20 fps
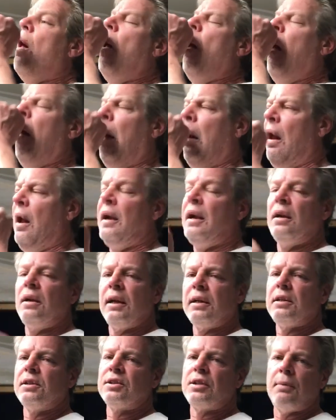I
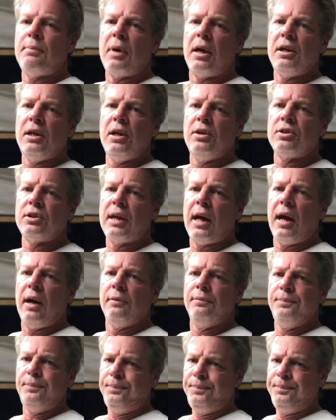like to set my yeast
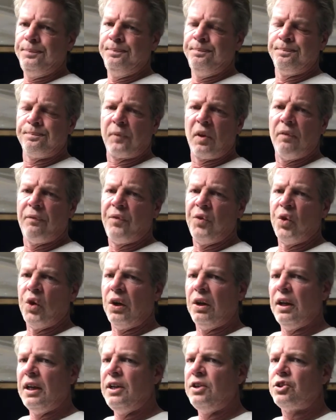out for
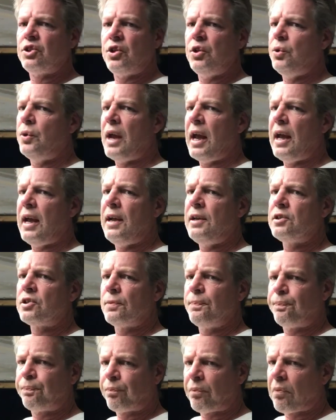at least 2
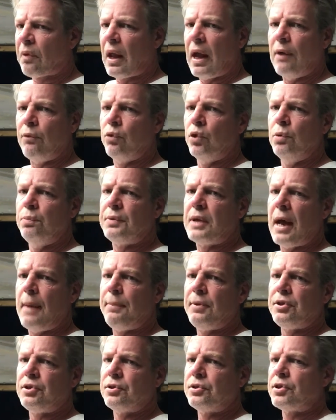days at room
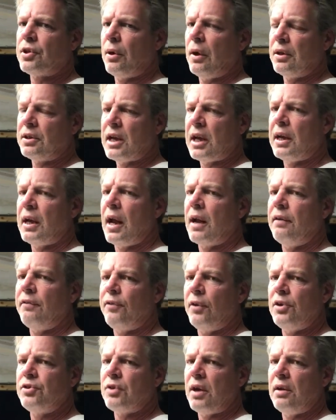temperature, so I'll take it out of the
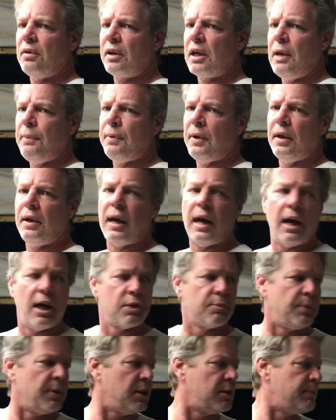refrigerator and keep it in the
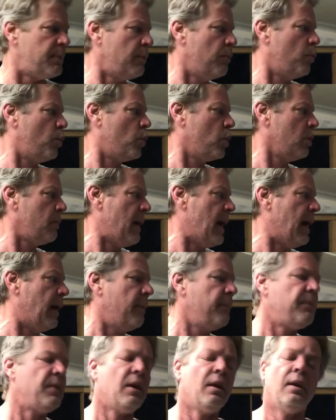house, but it's been warm
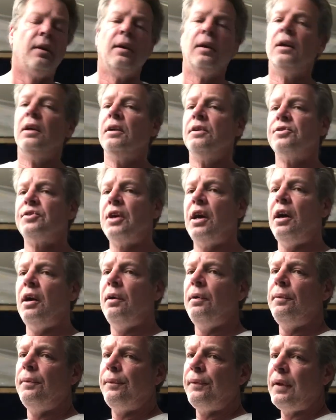out,
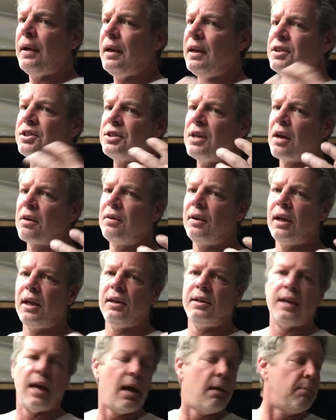so it's not going to
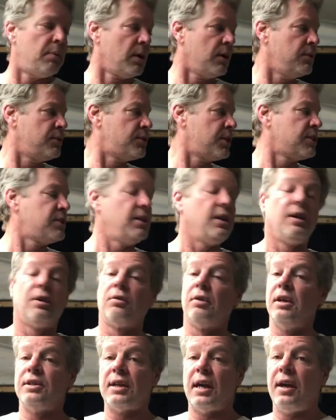get down below 60
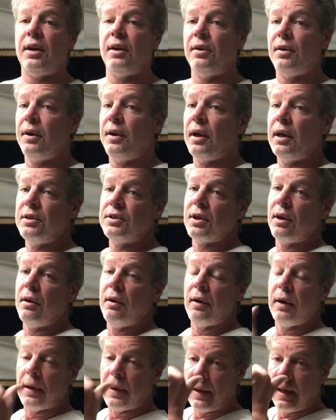degrees out here tonight,
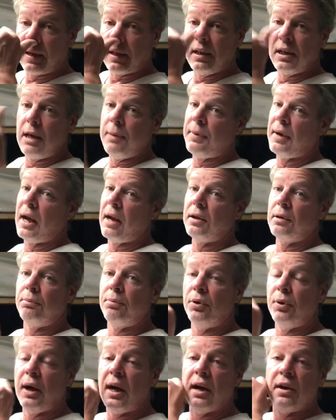so I can keep it out in the
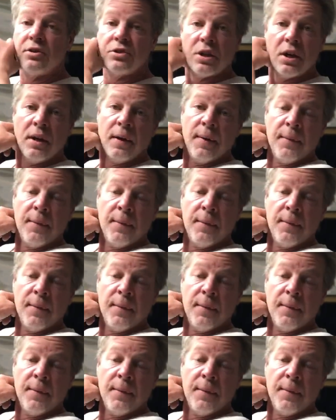brew house.